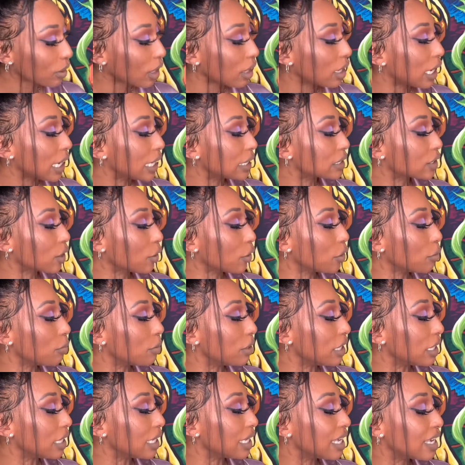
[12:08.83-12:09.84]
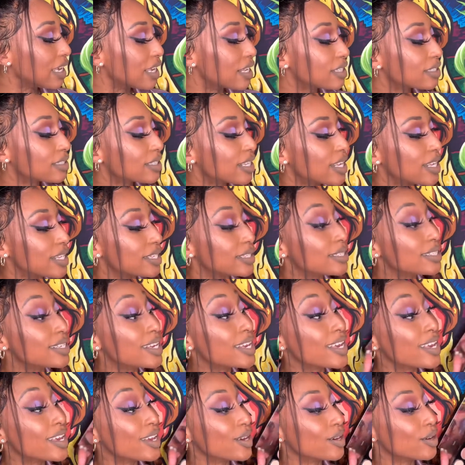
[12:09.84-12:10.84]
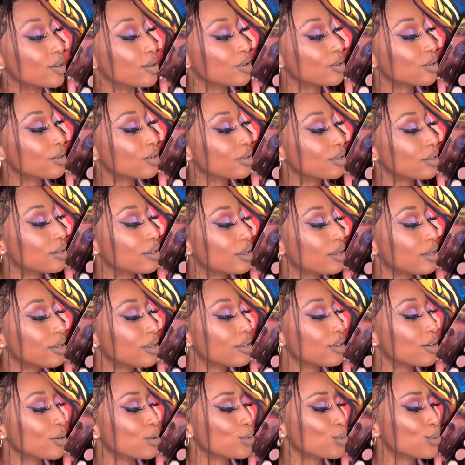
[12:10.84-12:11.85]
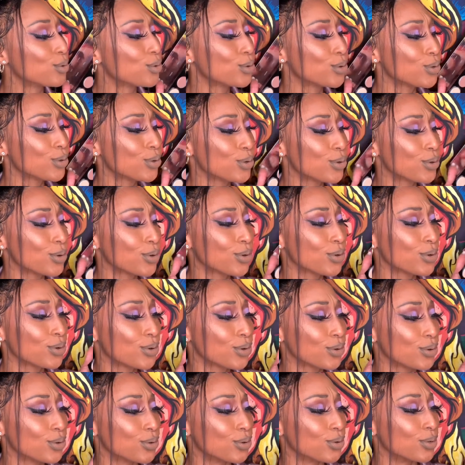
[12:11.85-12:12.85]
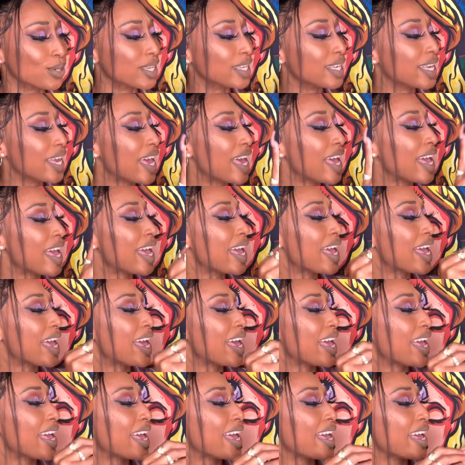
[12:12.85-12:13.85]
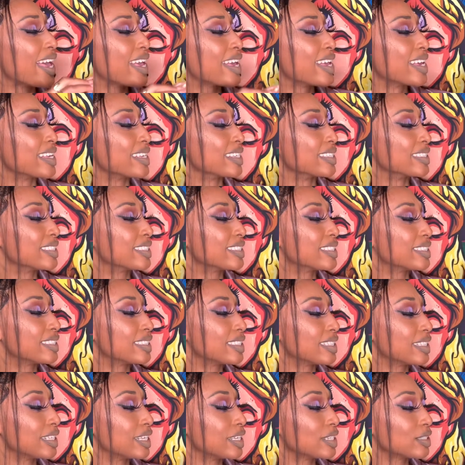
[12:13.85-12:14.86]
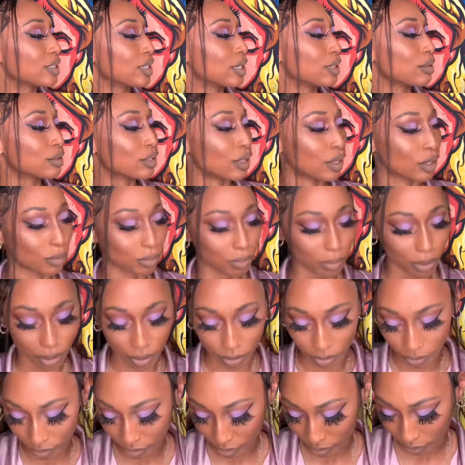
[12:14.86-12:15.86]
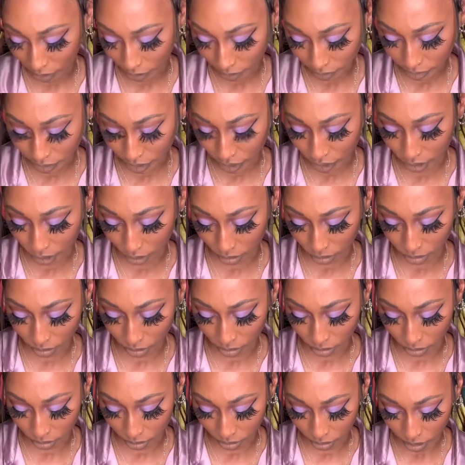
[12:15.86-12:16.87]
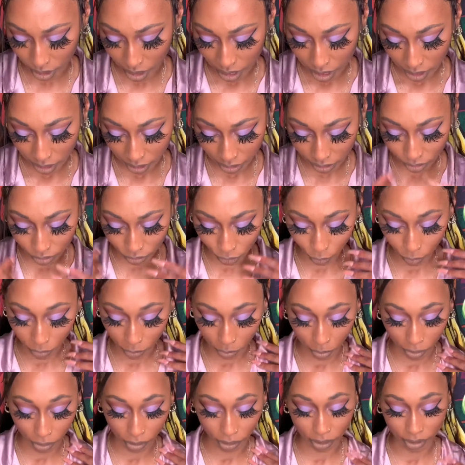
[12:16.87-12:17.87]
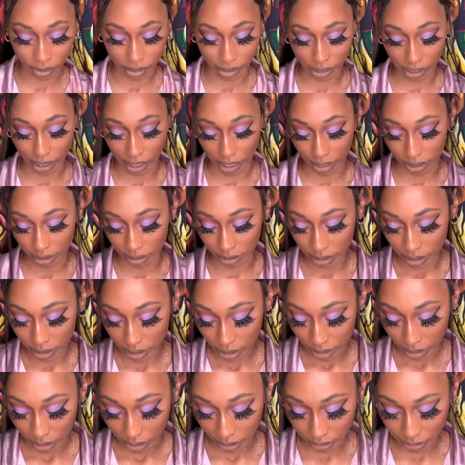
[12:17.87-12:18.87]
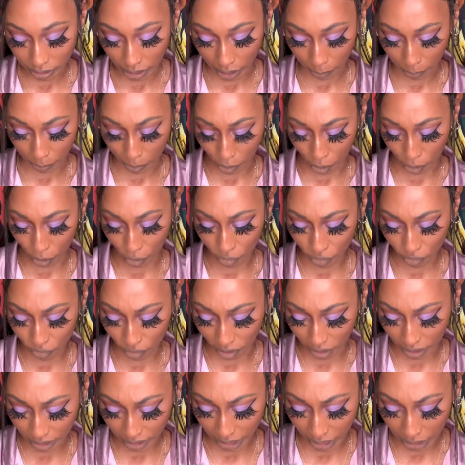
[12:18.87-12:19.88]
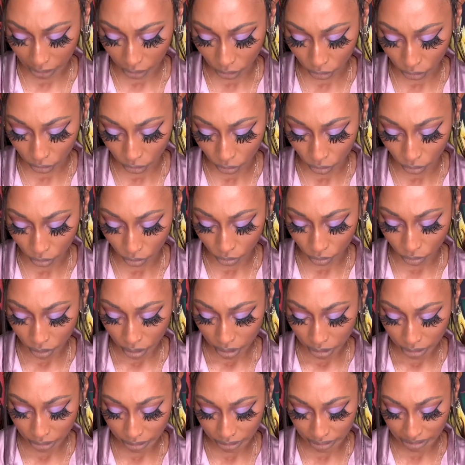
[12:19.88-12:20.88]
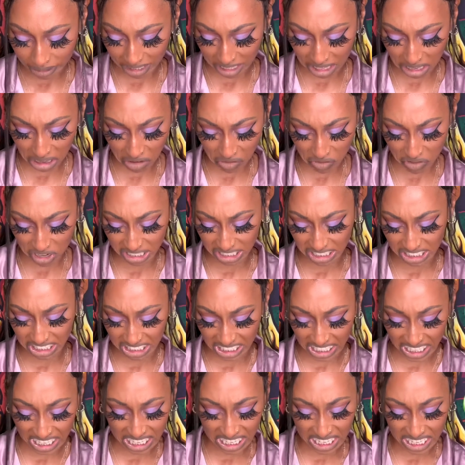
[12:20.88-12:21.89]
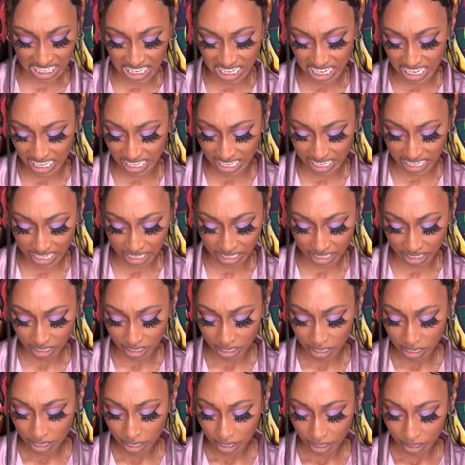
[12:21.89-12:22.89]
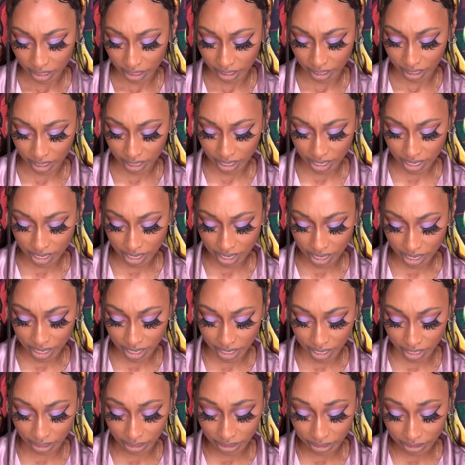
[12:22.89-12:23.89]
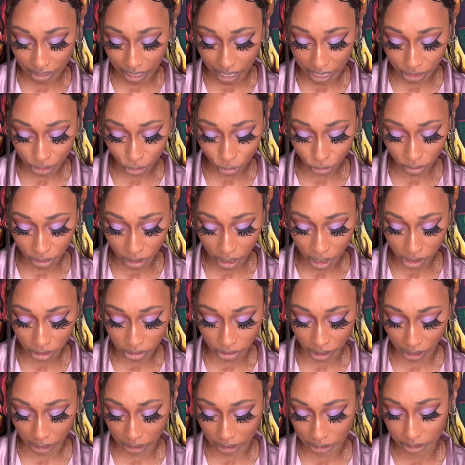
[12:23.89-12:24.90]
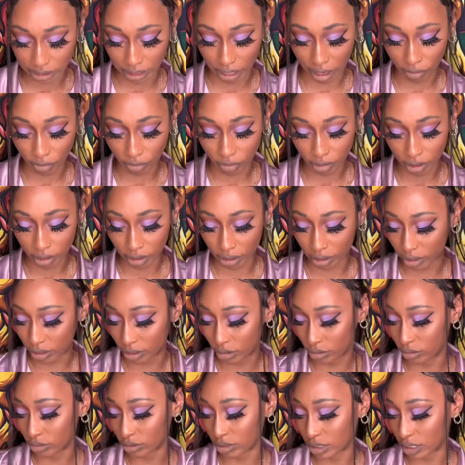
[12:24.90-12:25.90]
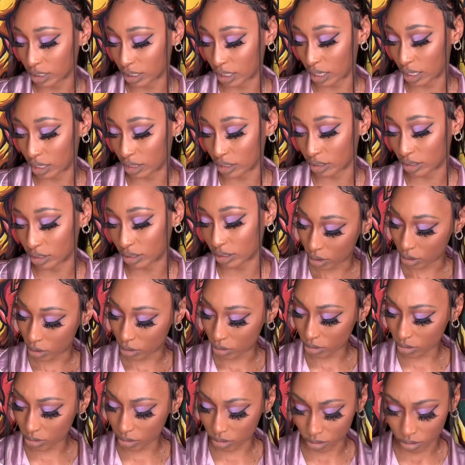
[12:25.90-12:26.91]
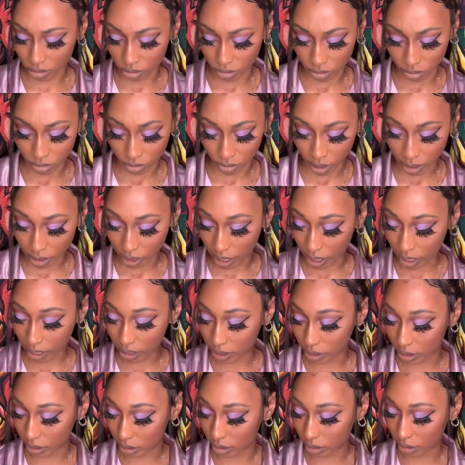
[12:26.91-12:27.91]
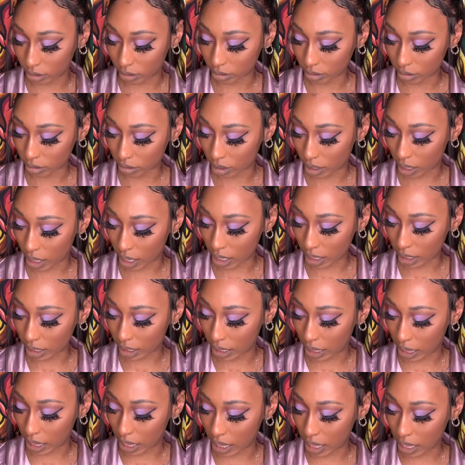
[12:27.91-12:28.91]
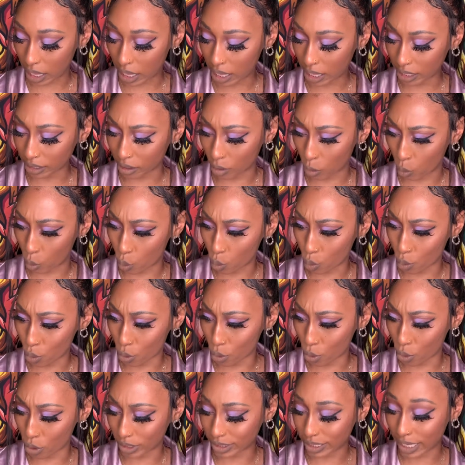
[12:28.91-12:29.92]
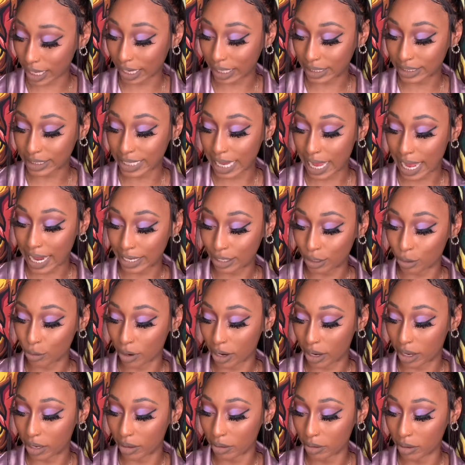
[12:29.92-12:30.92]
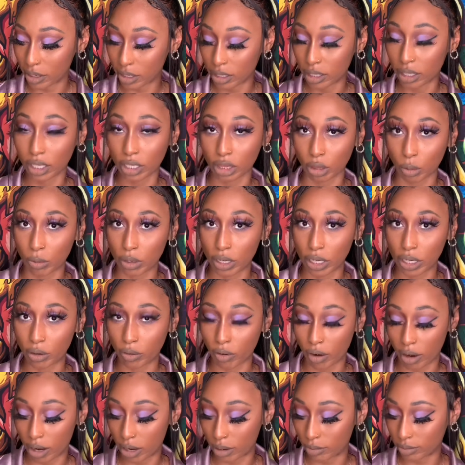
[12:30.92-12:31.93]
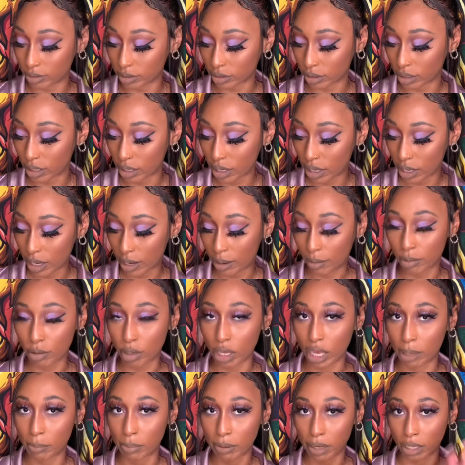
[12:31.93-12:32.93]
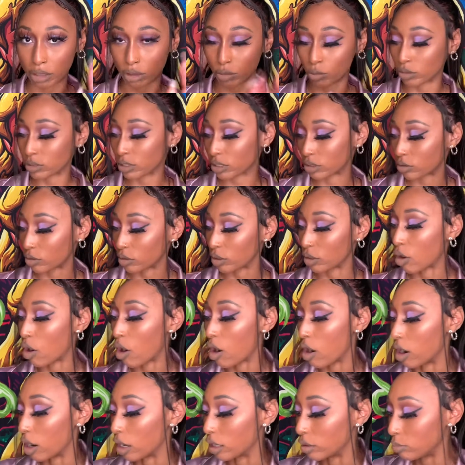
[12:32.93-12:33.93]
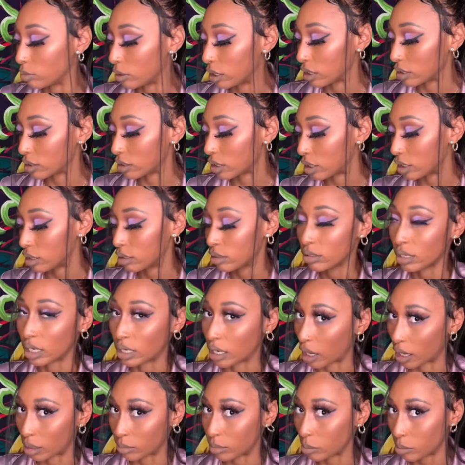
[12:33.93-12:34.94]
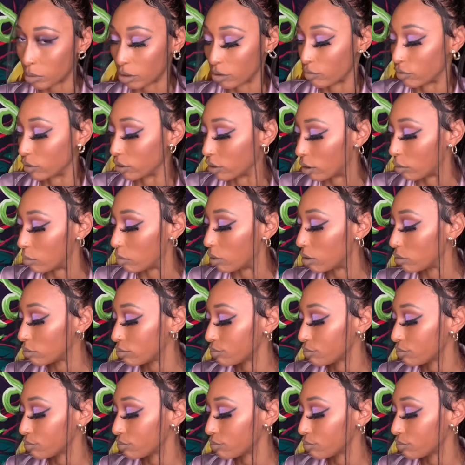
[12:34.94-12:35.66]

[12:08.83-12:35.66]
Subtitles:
It's gonna be Kiss and Tell. Ooh, yes! That's what I'm talking about. That's cute. It's super burgundy, like, it's like perfect. It got a little silver tint in there. Yeah, these last 3 colors I could definitely use together. Ooh, I like it. I like it. Ooh, it's like a shiny grape. Like the red grapes. And then you gotta pick out the ones that's only hard, because then they're not gonna be perfect no more.